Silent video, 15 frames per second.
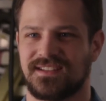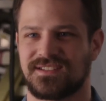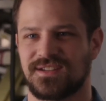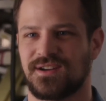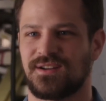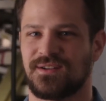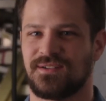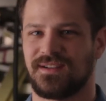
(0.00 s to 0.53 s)

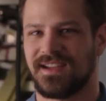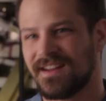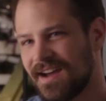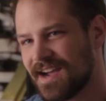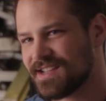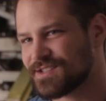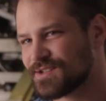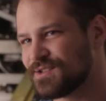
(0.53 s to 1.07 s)
So in
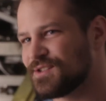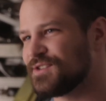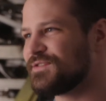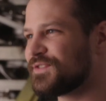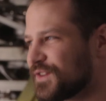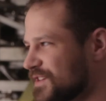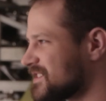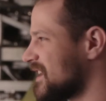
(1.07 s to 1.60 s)
high school,
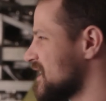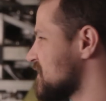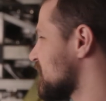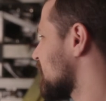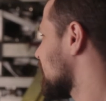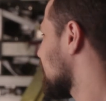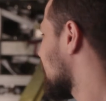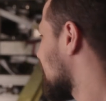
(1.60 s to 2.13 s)
for a science fair,